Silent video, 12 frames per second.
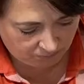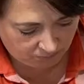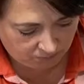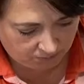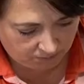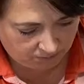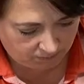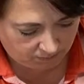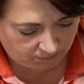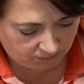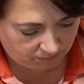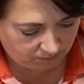
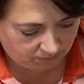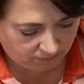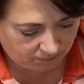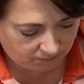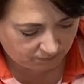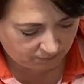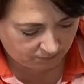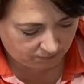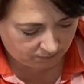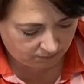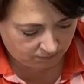No one is speaking in this clip.